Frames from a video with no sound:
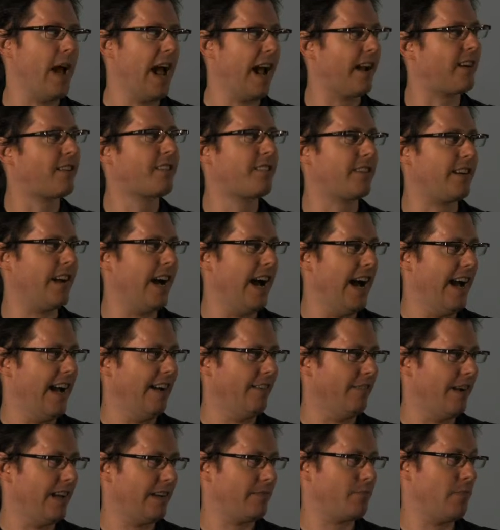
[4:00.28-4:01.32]
Mac guy
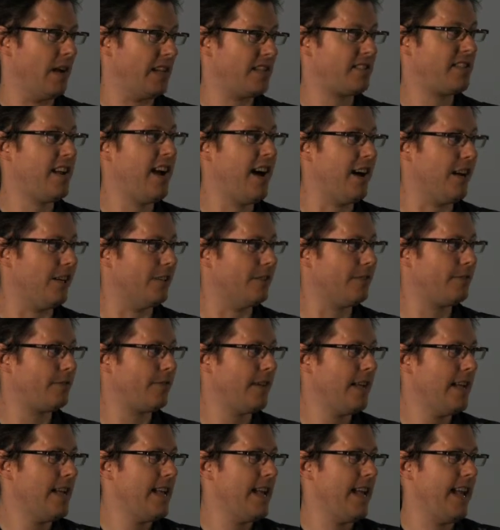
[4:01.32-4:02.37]
like myself
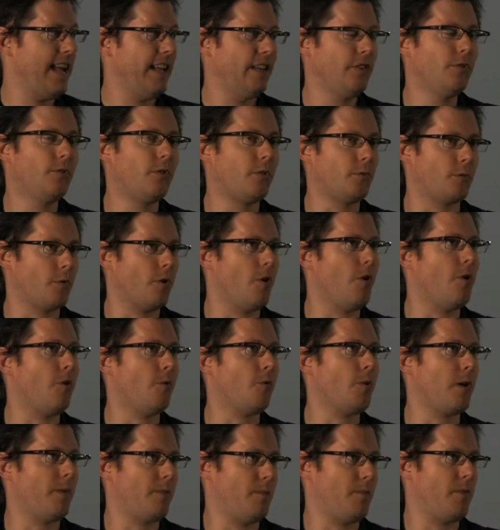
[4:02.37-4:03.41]
into a role
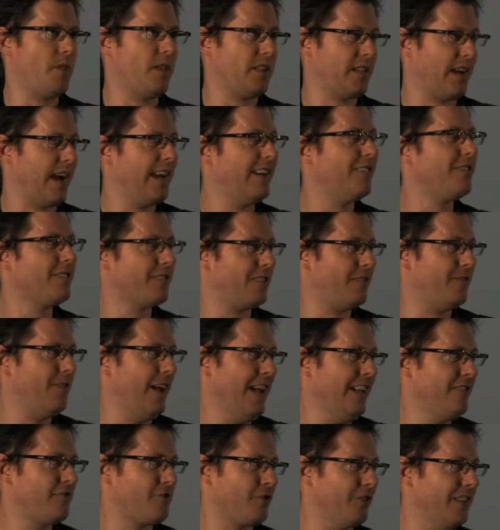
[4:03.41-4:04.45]
where the title is
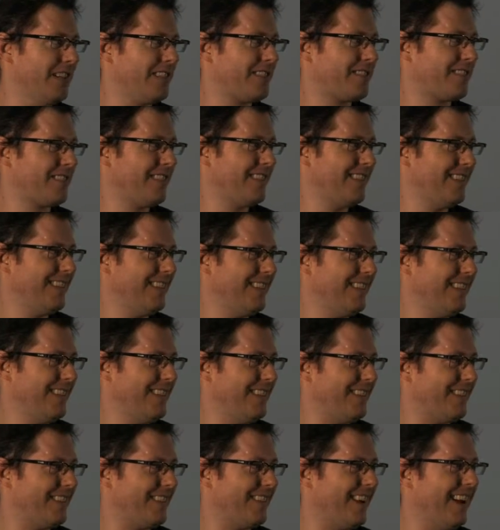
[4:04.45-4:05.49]
evangelist,
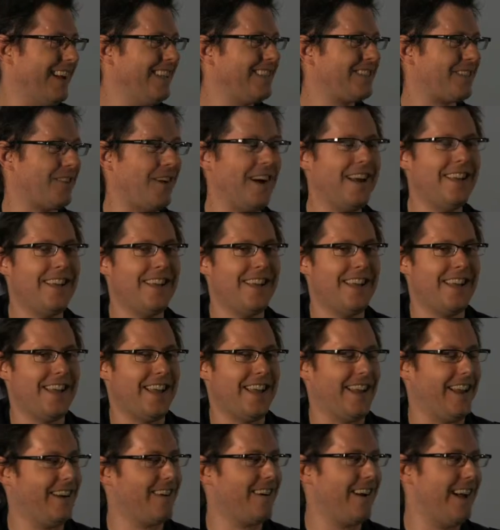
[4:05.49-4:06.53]
mm-hmm. right? So I,
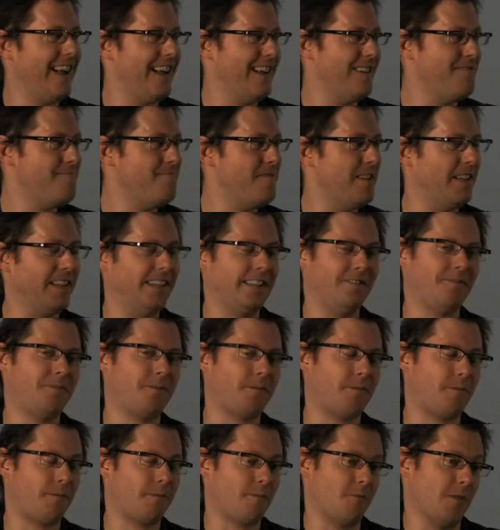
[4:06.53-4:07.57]
here I am, and
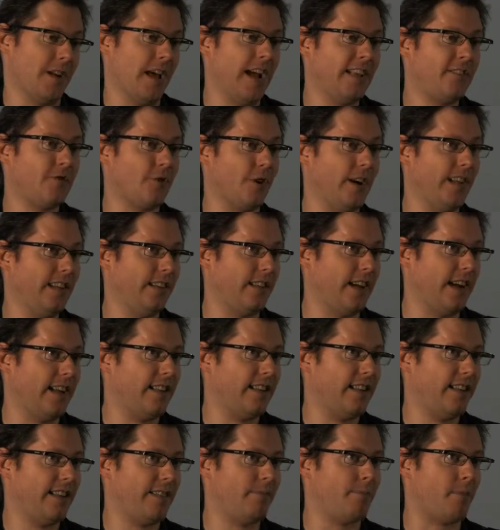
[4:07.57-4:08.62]
when I joined, I,
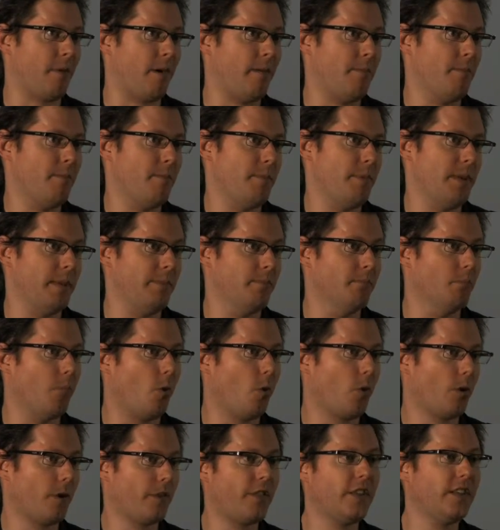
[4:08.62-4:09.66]
it had been
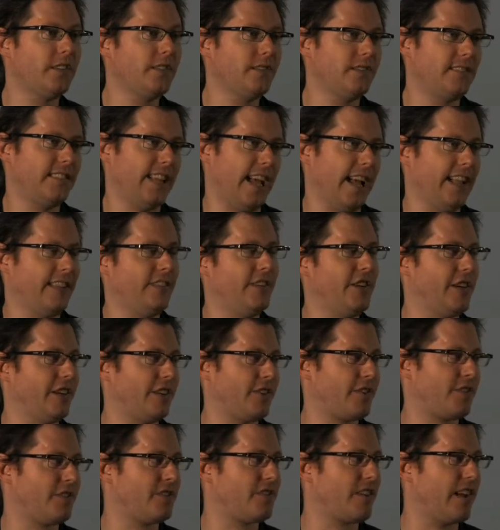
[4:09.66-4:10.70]
more than ten years
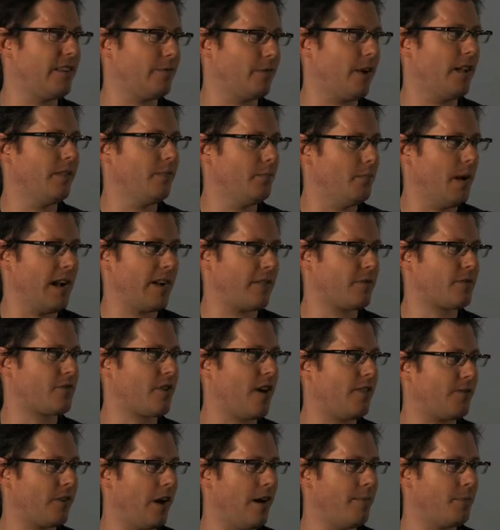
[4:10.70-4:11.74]
since I'd run the
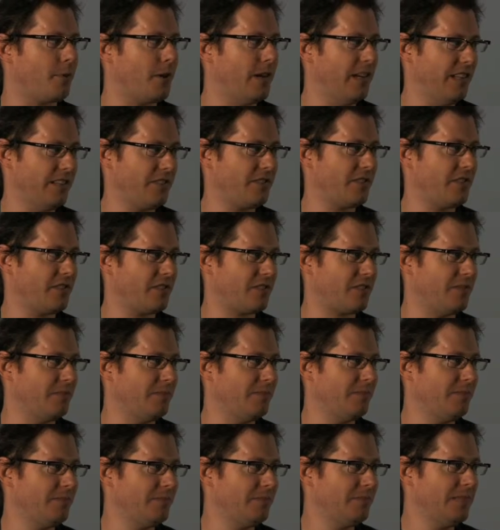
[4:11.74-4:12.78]
Microsoft operating system,
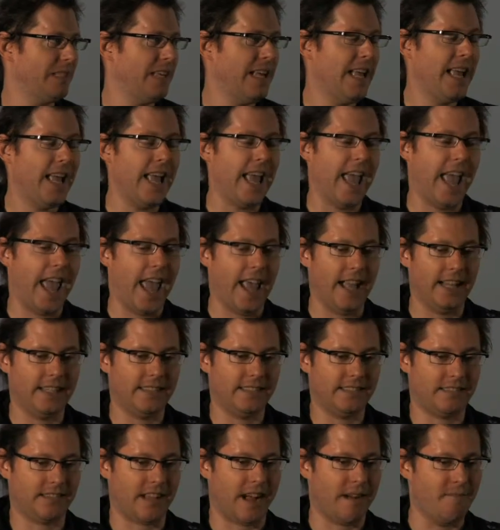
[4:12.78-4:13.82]
mm-hmm.
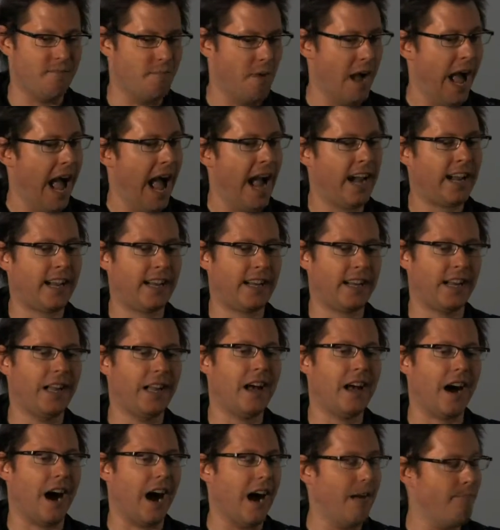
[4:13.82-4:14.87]
and I'm back.
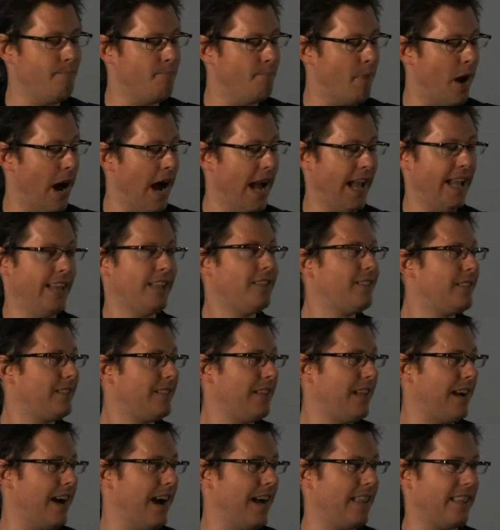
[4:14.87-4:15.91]
I buy it.
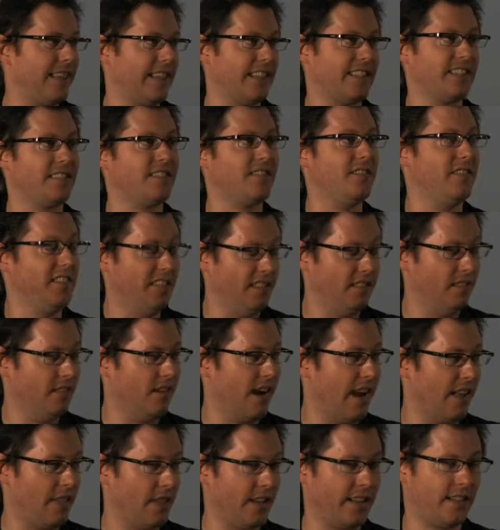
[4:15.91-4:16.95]
I think it's
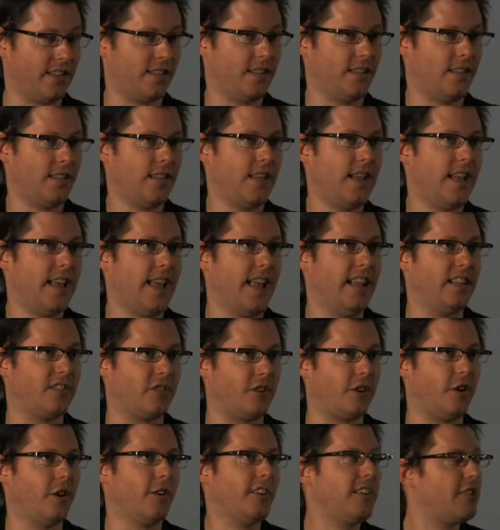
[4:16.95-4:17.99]
I think it's
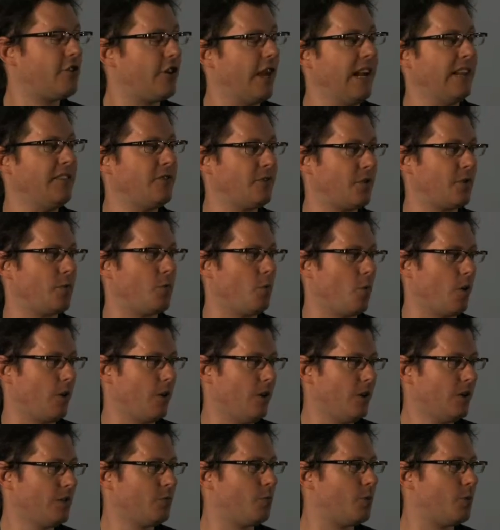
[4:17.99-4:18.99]
going to change the world.